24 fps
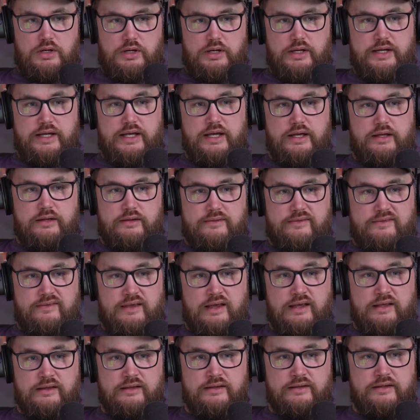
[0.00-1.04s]
I got
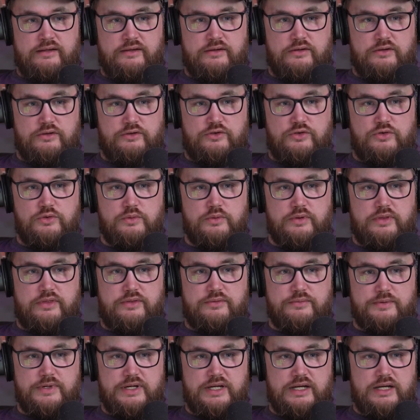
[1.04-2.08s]
Silent Hill 2 and
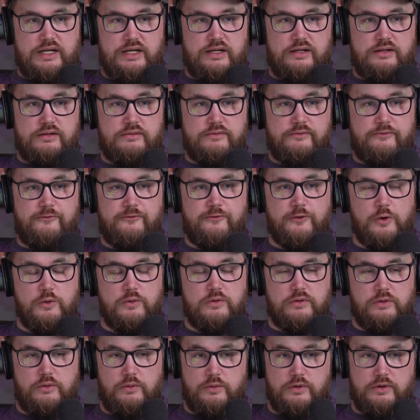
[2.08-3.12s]
3,
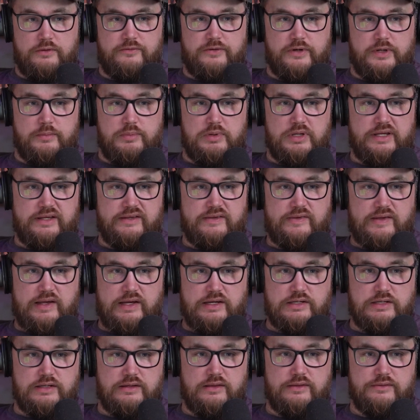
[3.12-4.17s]
Folklore for the
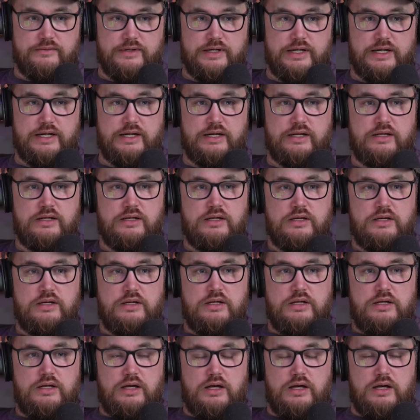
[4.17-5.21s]
PlayStation 3,
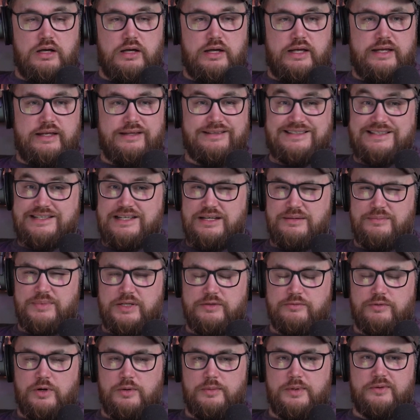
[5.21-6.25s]
and
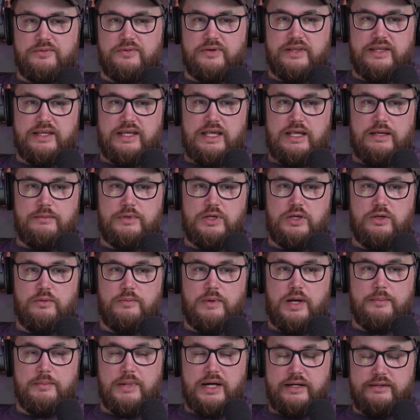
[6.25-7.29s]
Chibi Robo for the GameCube.
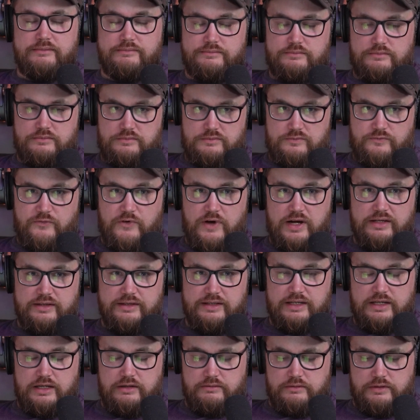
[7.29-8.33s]
I might
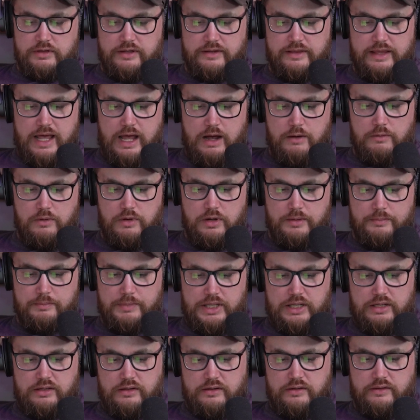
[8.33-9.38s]
finally get rid of that one,
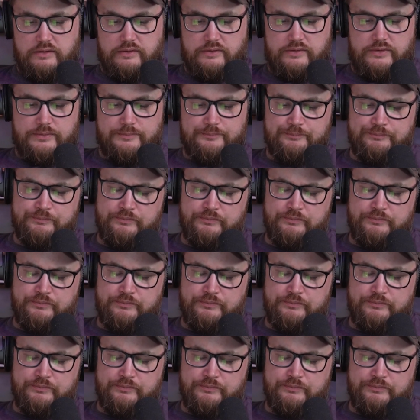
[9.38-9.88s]
because